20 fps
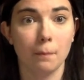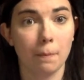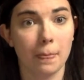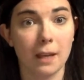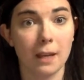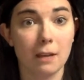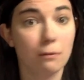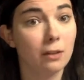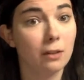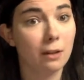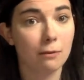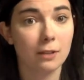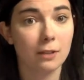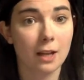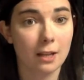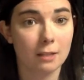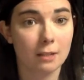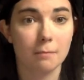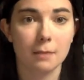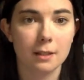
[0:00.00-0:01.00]
even if it
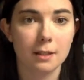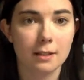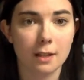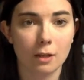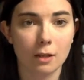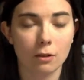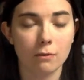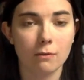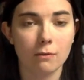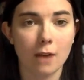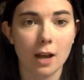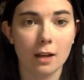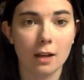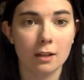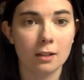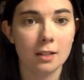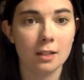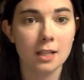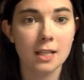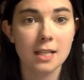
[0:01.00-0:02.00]
hasn't been set on fire.